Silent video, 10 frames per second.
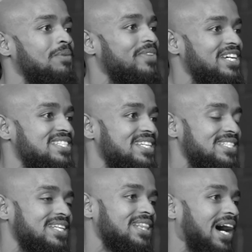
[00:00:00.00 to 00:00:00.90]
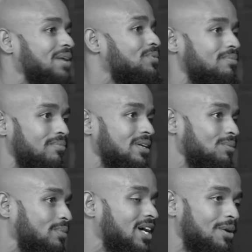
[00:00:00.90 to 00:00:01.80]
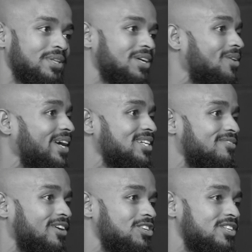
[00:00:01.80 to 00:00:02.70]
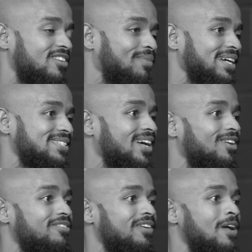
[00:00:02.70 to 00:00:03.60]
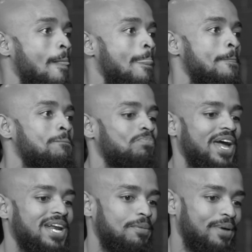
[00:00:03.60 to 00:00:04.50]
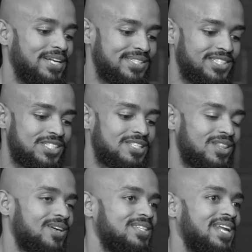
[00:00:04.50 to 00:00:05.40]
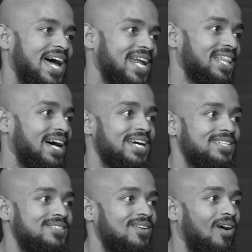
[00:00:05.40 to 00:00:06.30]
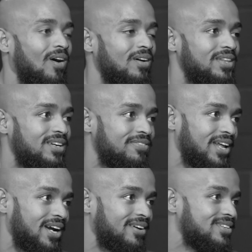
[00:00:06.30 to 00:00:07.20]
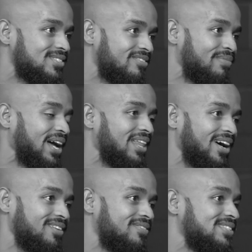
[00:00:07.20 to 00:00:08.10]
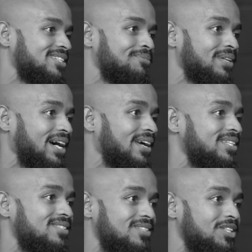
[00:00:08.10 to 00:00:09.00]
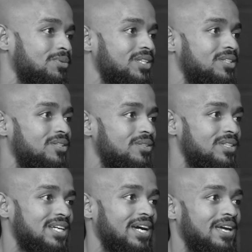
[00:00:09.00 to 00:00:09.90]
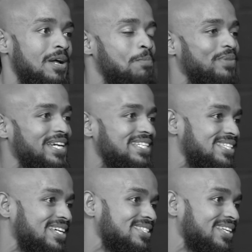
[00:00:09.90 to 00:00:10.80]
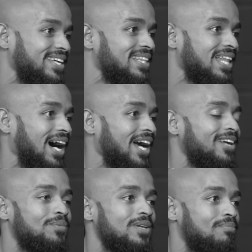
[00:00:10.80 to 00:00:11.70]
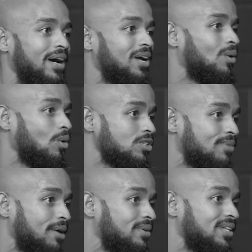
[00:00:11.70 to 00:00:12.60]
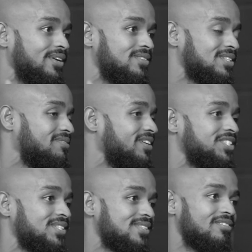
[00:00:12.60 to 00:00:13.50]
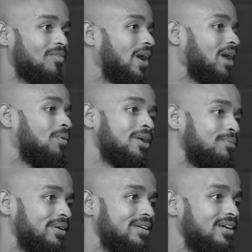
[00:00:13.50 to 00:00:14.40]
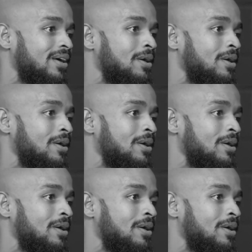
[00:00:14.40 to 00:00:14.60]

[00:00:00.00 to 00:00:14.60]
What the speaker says: Is this in line with me becoming the greatest version of myself? And I basically just looked and analyzed all the different areas of my life. And something I continually do is like, is this in line with my goals, my beliefs, and visions of where I want to be?